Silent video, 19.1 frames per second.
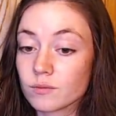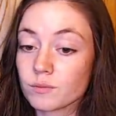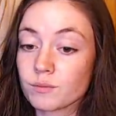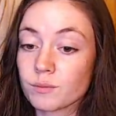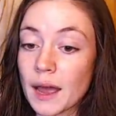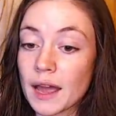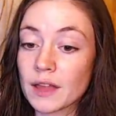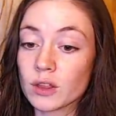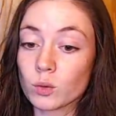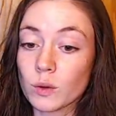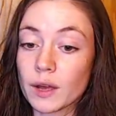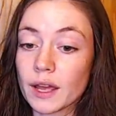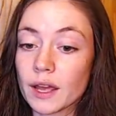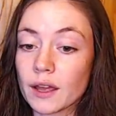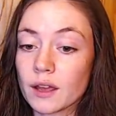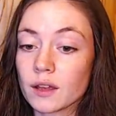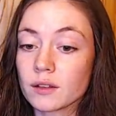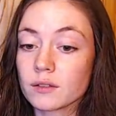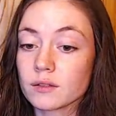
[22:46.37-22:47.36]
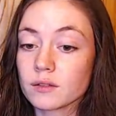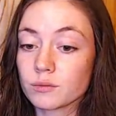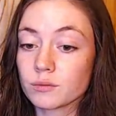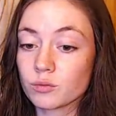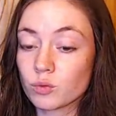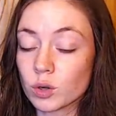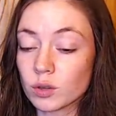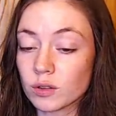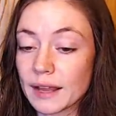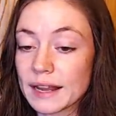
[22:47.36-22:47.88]
by the way,
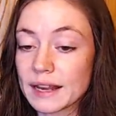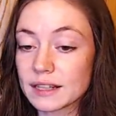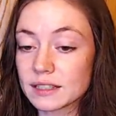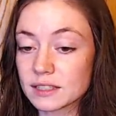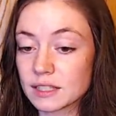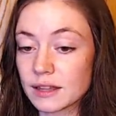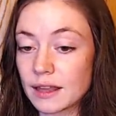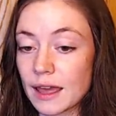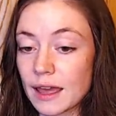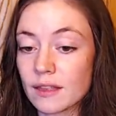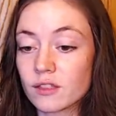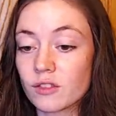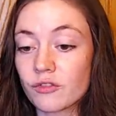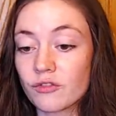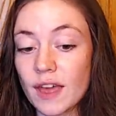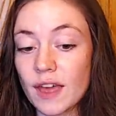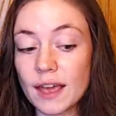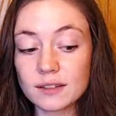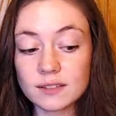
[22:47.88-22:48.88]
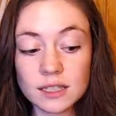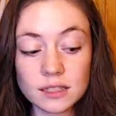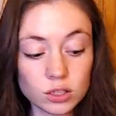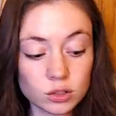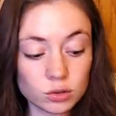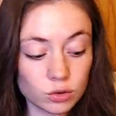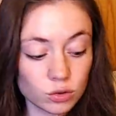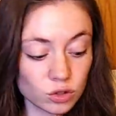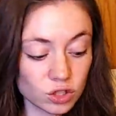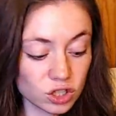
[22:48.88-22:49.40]
relating to that, the fact that
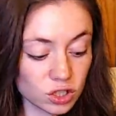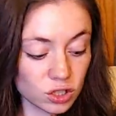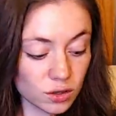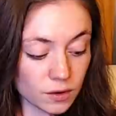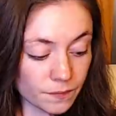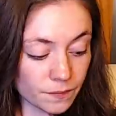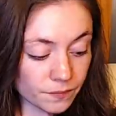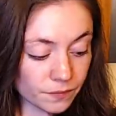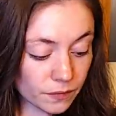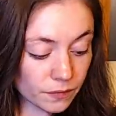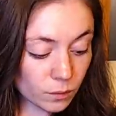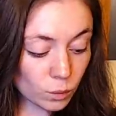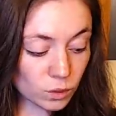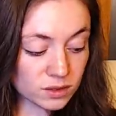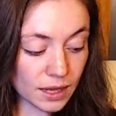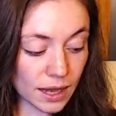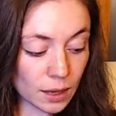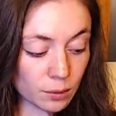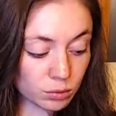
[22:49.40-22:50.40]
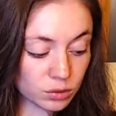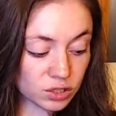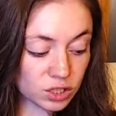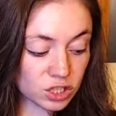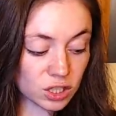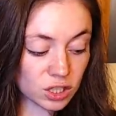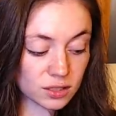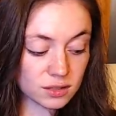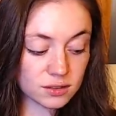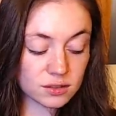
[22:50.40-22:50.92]
Lelouch was able to
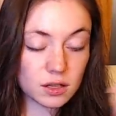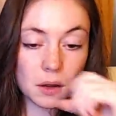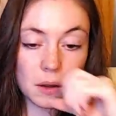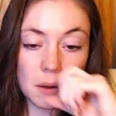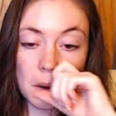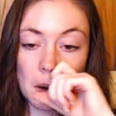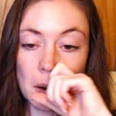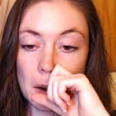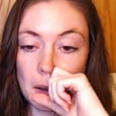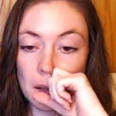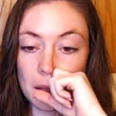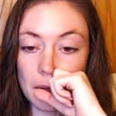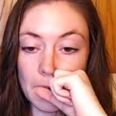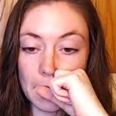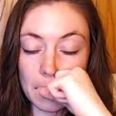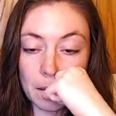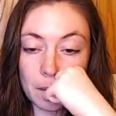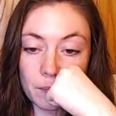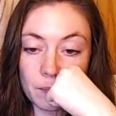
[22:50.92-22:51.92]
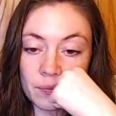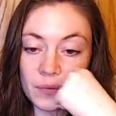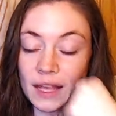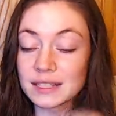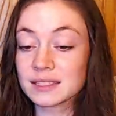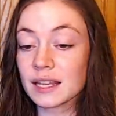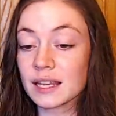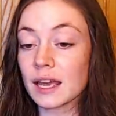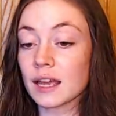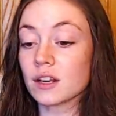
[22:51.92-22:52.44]
just, like I
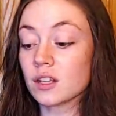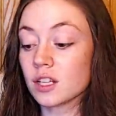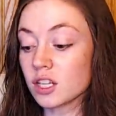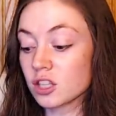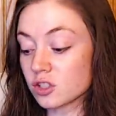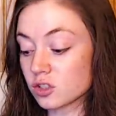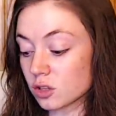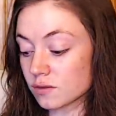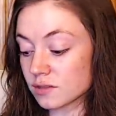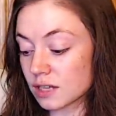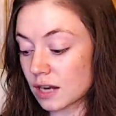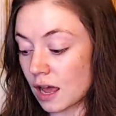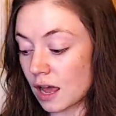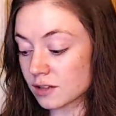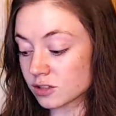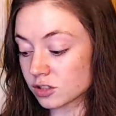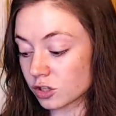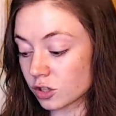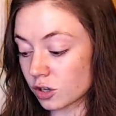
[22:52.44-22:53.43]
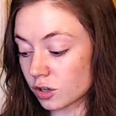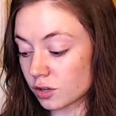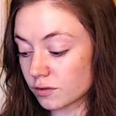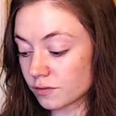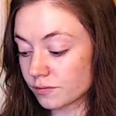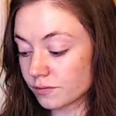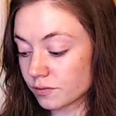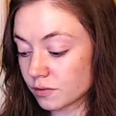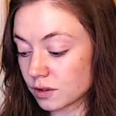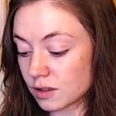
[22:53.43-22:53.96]
said, he deserves an Oscar
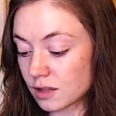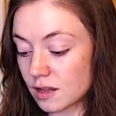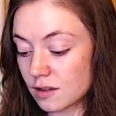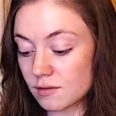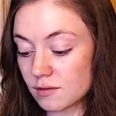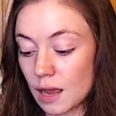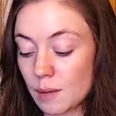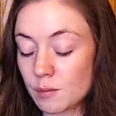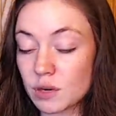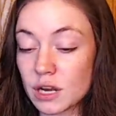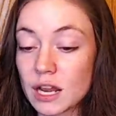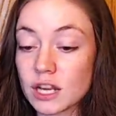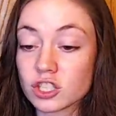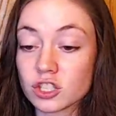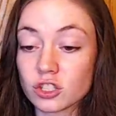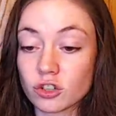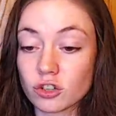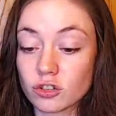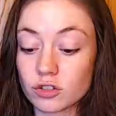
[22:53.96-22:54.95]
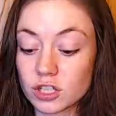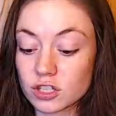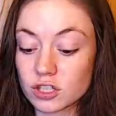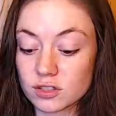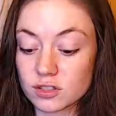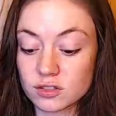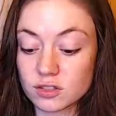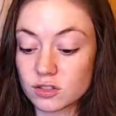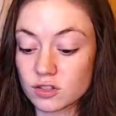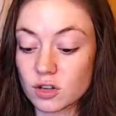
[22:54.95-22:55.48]
nomination, or he
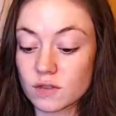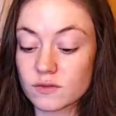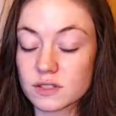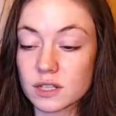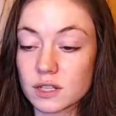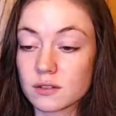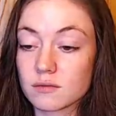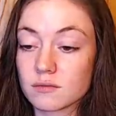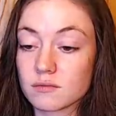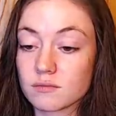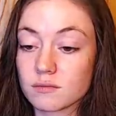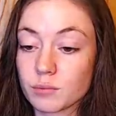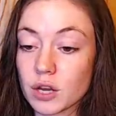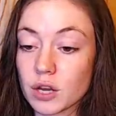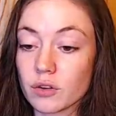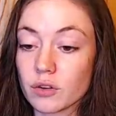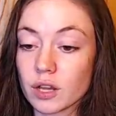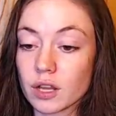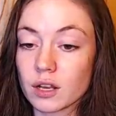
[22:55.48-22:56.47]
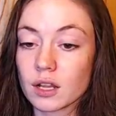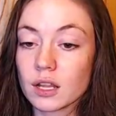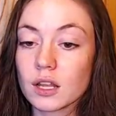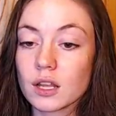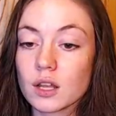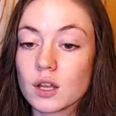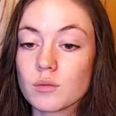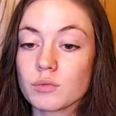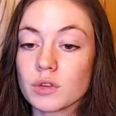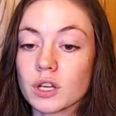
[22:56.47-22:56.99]
just deserves it, period.
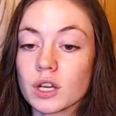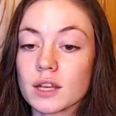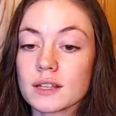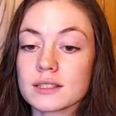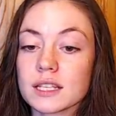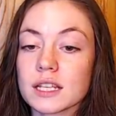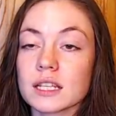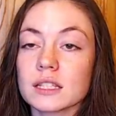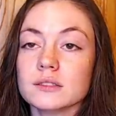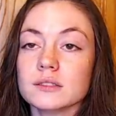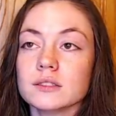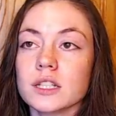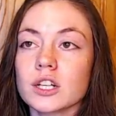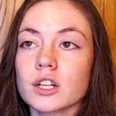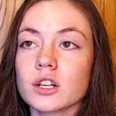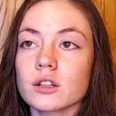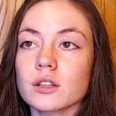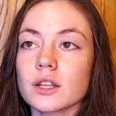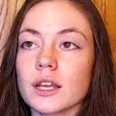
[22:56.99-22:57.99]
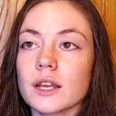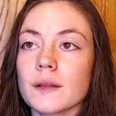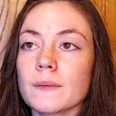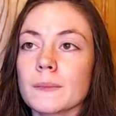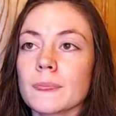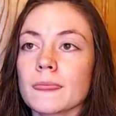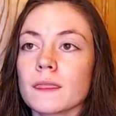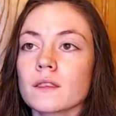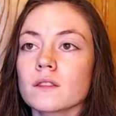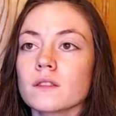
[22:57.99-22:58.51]
Because he literally
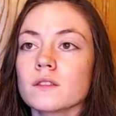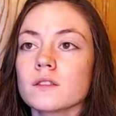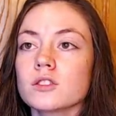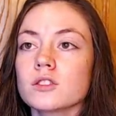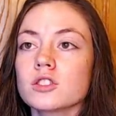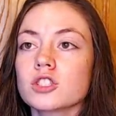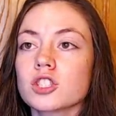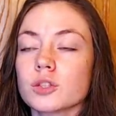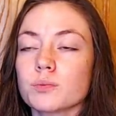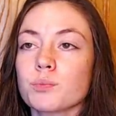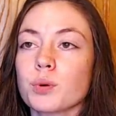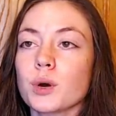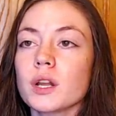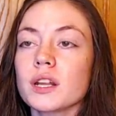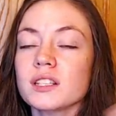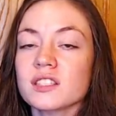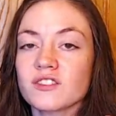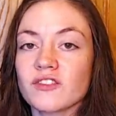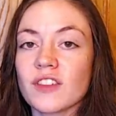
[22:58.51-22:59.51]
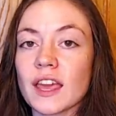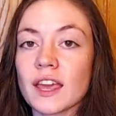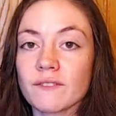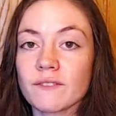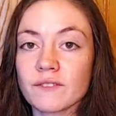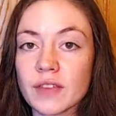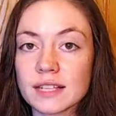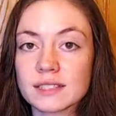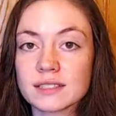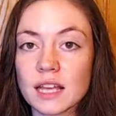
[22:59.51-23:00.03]
put his fake
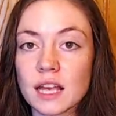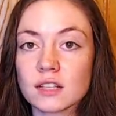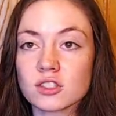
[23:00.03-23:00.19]
face on